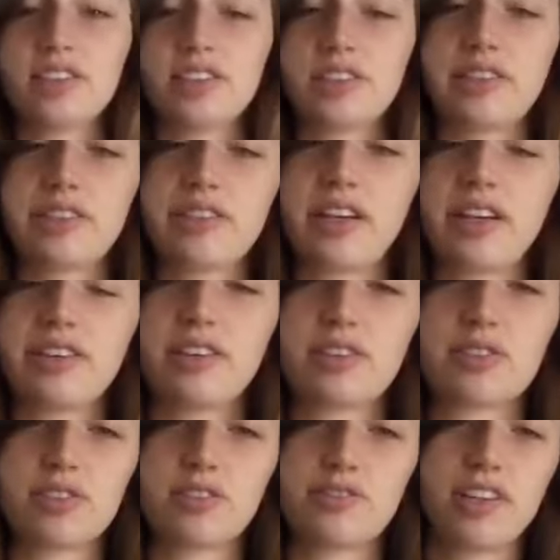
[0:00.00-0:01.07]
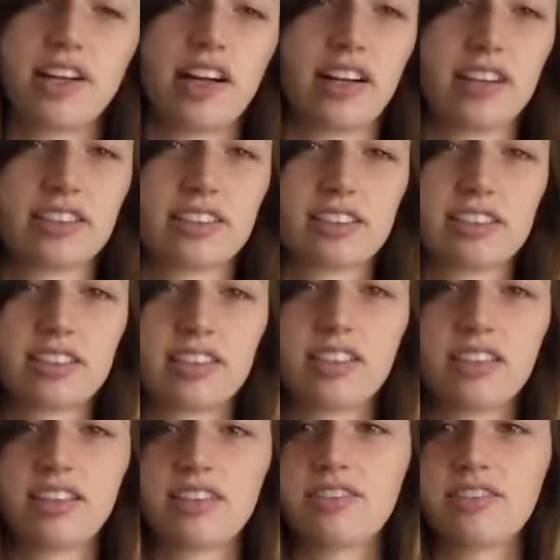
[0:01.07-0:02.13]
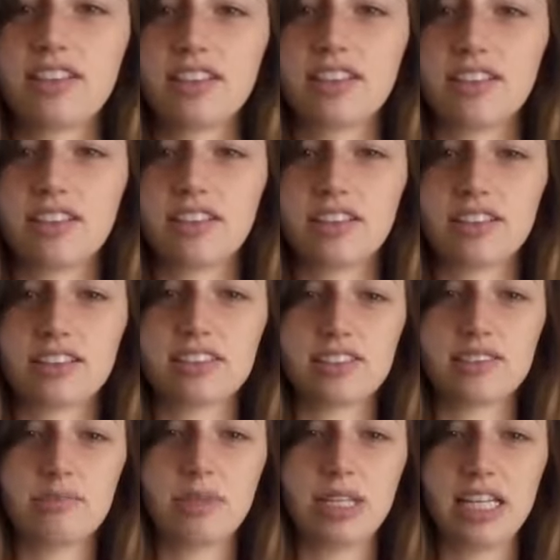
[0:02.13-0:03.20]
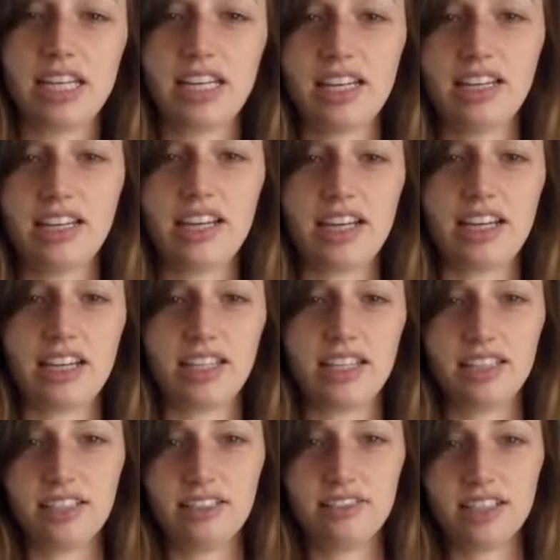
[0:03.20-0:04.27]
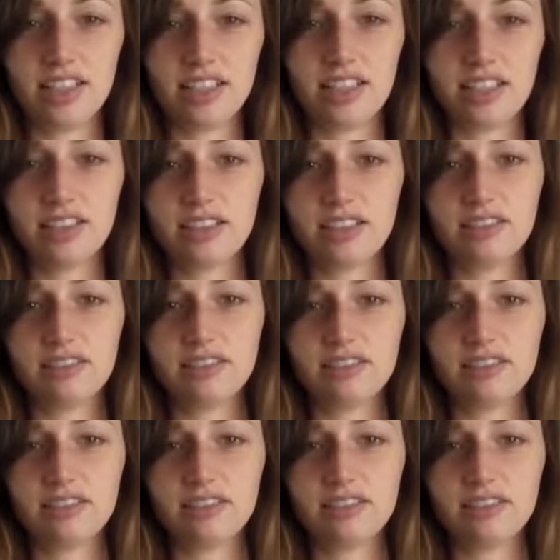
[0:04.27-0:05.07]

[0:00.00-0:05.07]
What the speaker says: you want to read what I wrote so far and see what you think should be added, if anything?